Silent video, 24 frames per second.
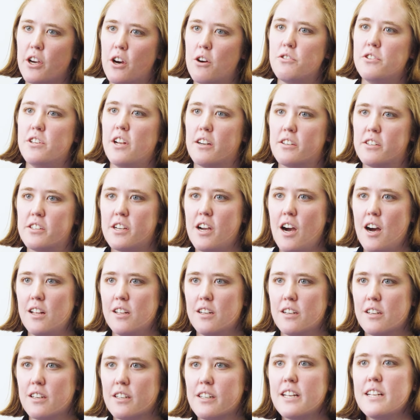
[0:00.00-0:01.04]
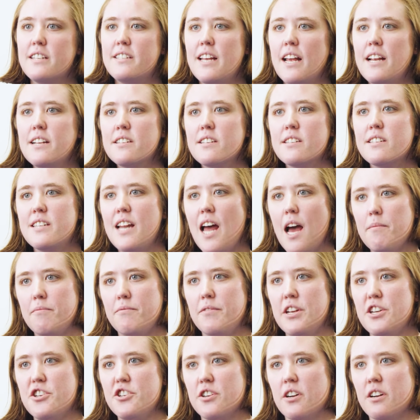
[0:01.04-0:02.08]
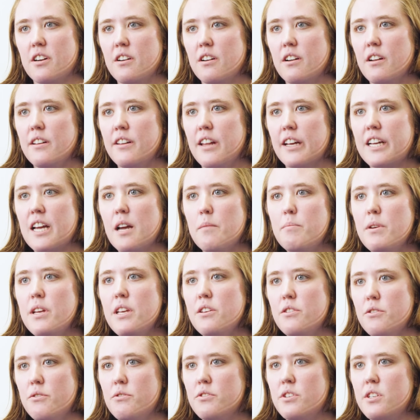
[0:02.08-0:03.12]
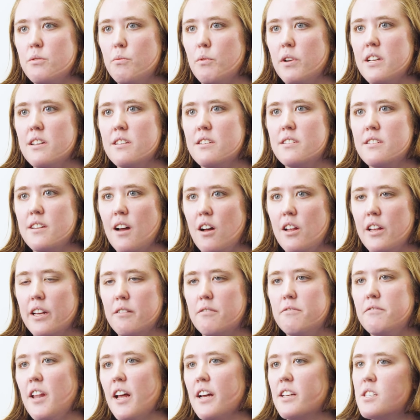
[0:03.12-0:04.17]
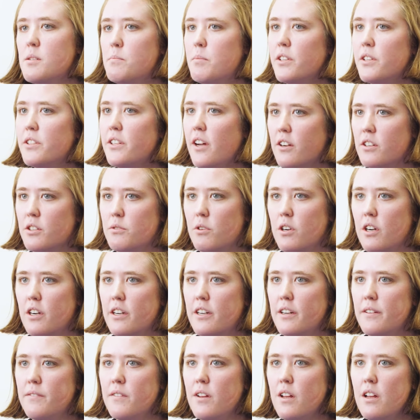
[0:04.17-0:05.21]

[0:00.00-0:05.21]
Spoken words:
and go duct collar contains a snap feature that can be used when installing flexible ductwork.